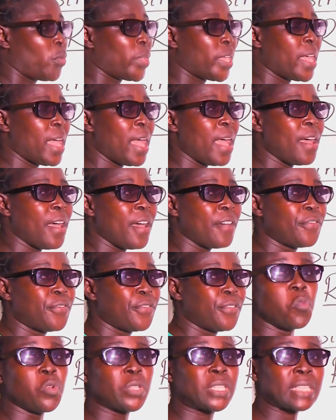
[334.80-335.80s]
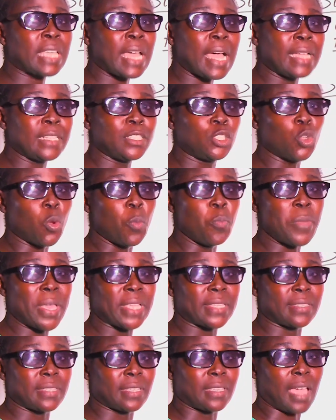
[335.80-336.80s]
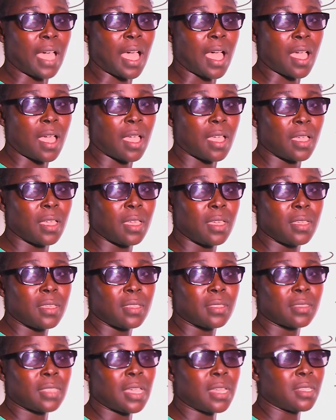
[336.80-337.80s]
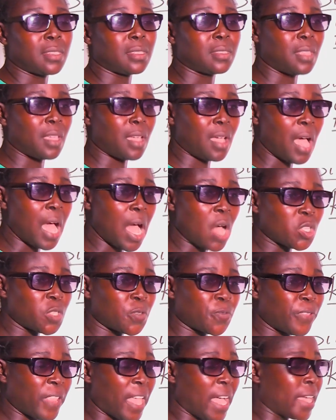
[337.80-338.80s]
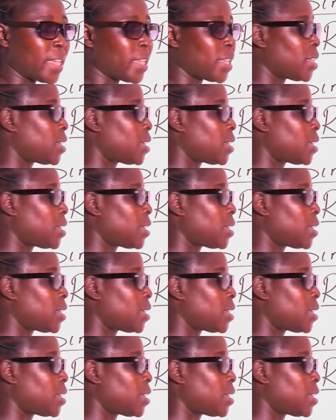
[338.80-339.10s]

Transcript: We have Musca domestica, that is the housefly.